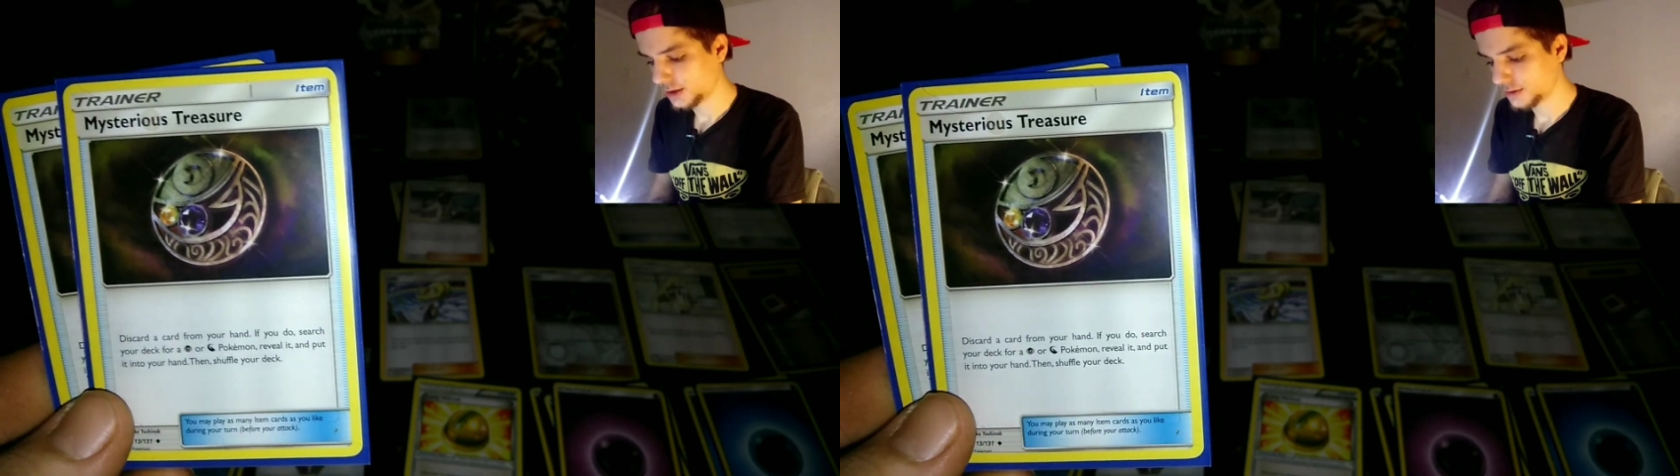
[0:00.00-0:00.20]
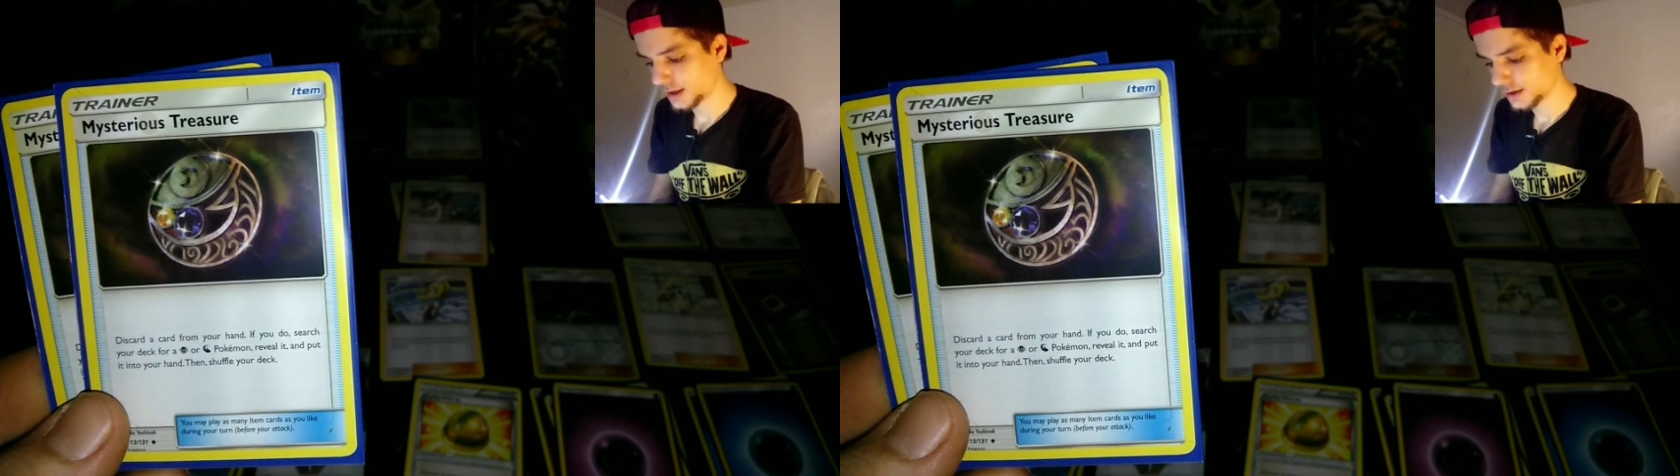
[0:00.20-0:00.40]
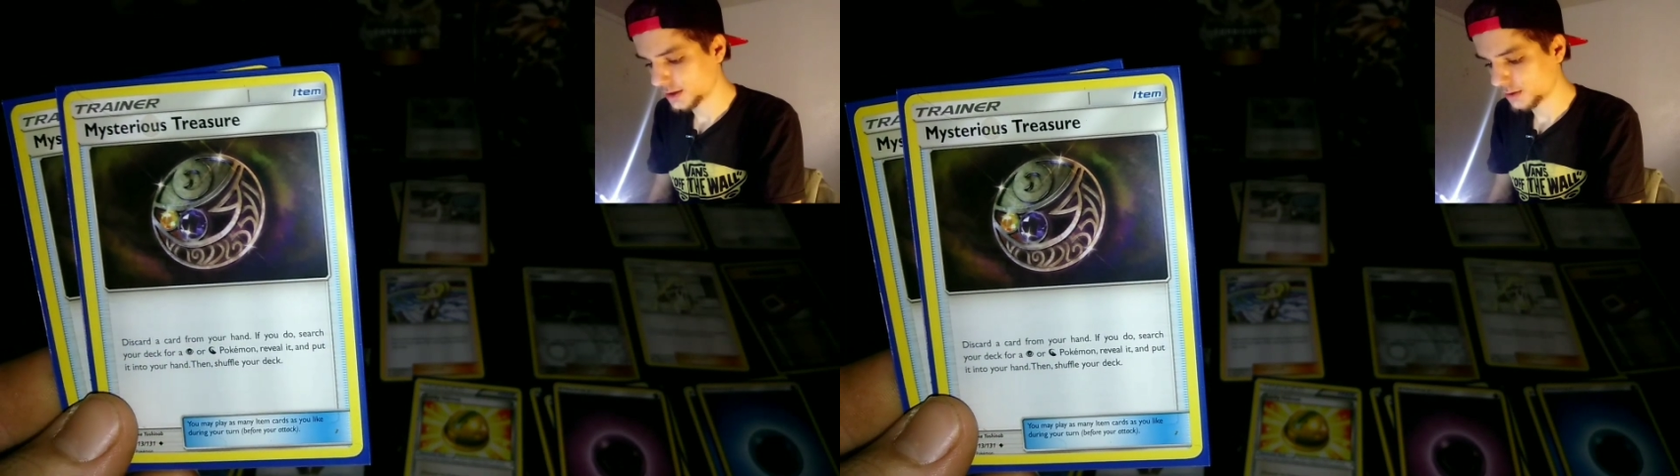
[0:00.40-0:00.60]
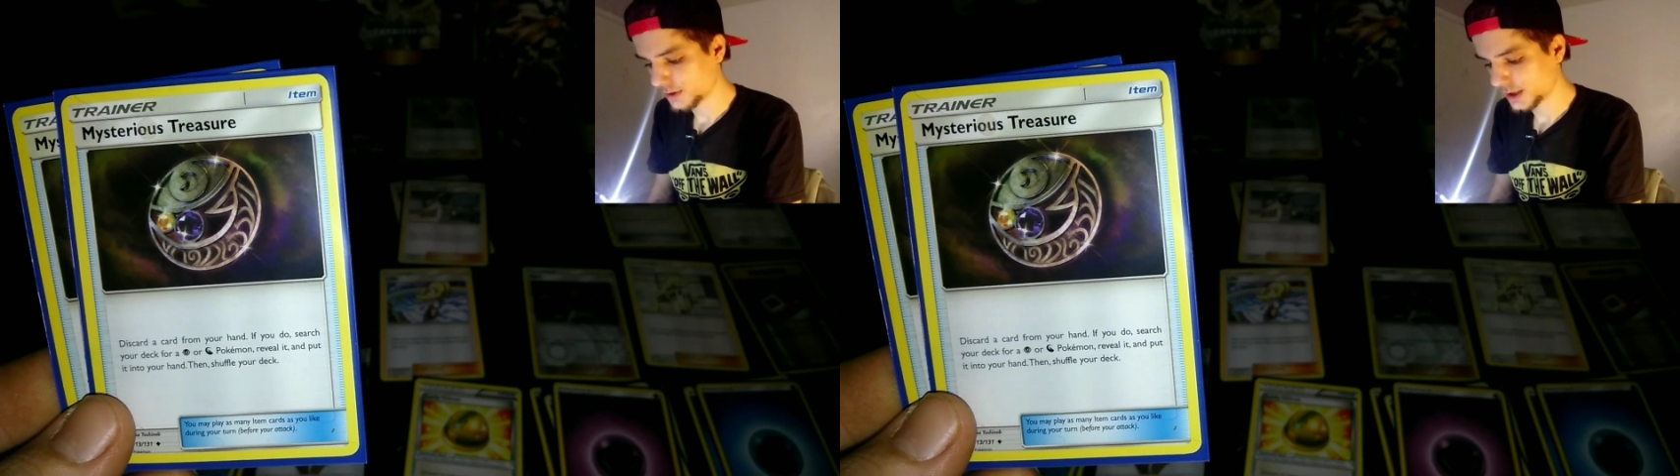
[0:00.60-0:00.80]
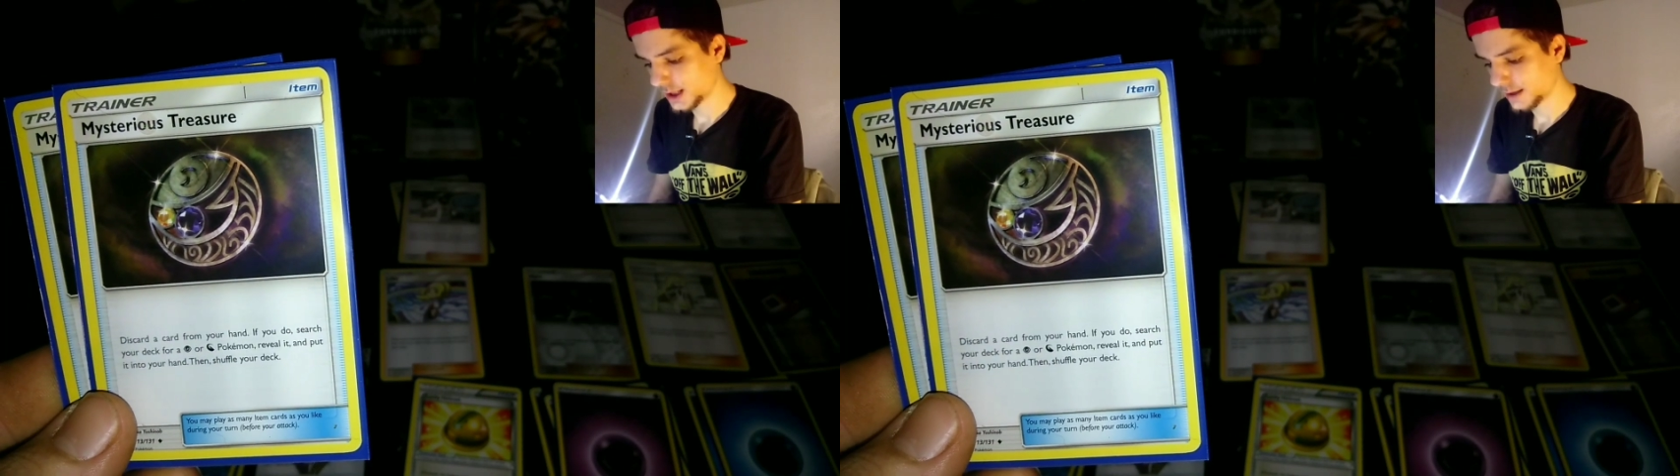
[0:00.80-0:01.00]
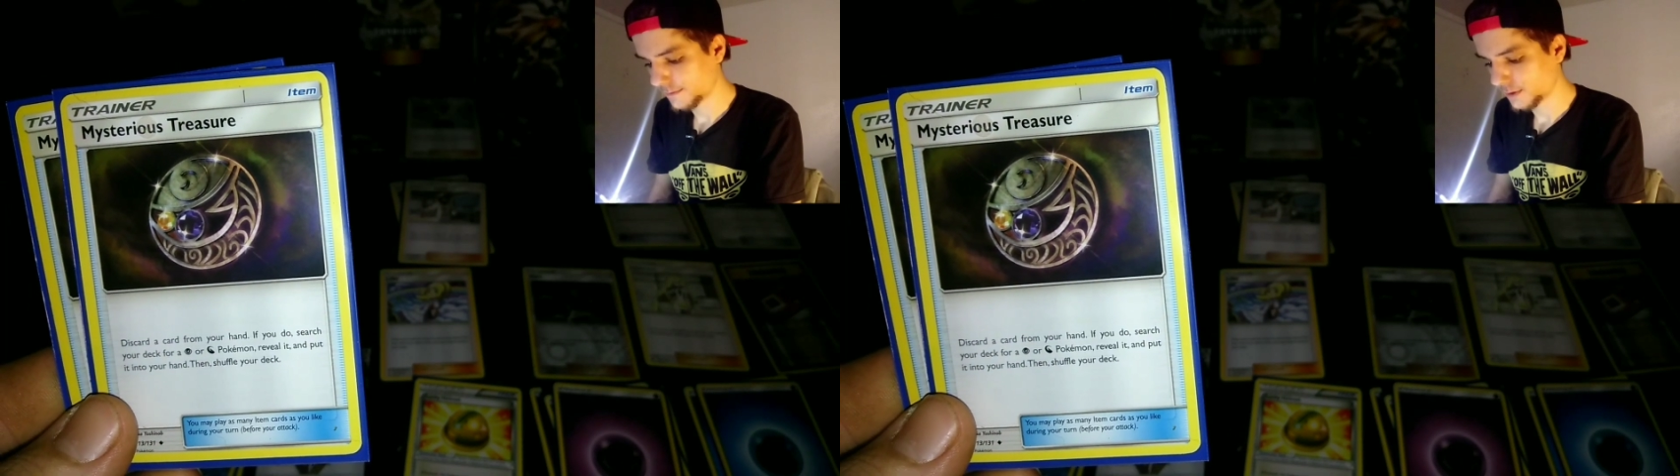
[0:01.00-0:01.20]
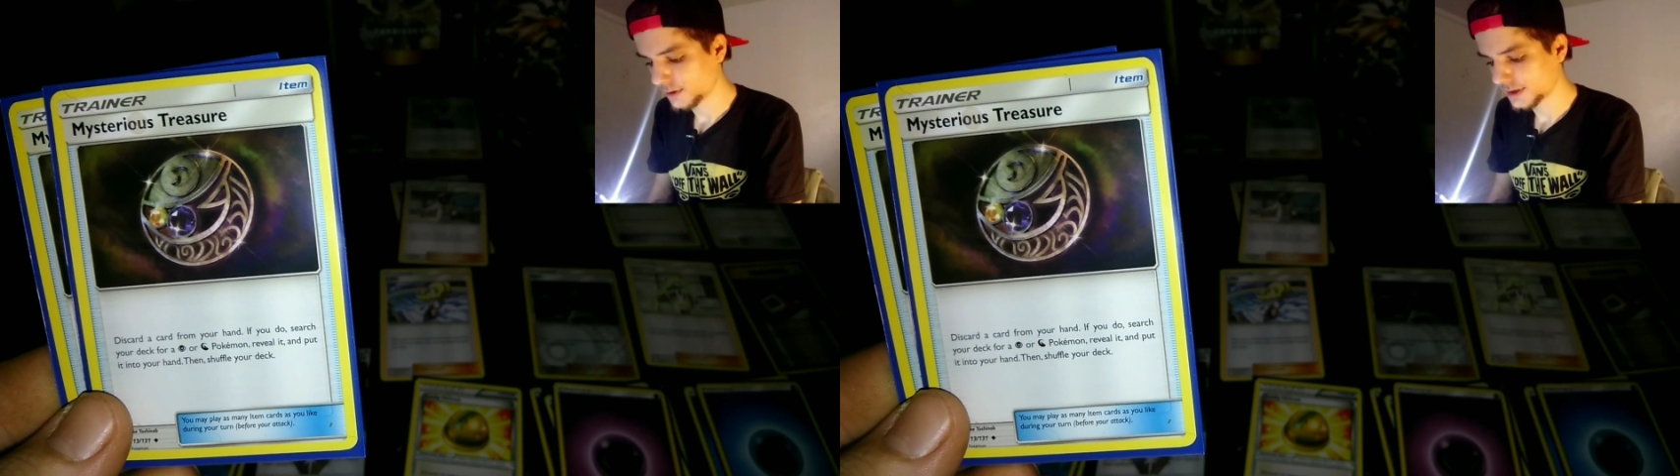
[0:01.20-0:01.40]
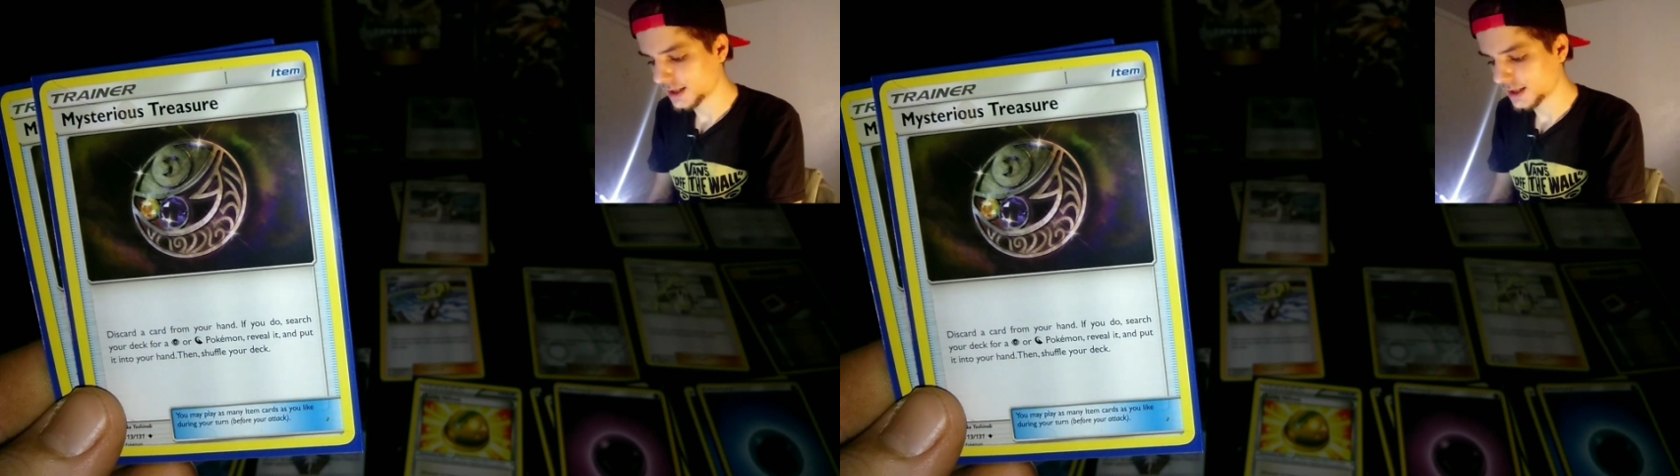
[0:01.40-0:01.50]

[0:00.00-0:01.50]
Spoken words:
If I do, I can search my deck